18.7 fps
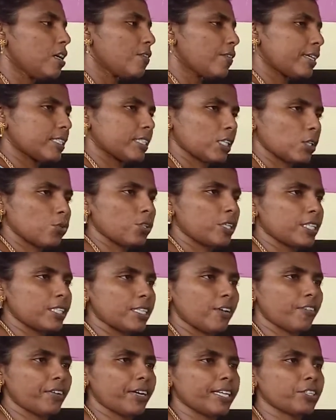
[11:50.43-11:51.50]
What's the unit
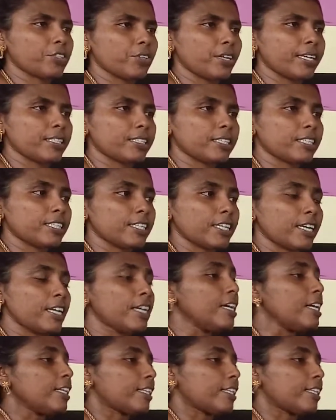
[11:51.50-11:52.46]
of relative density?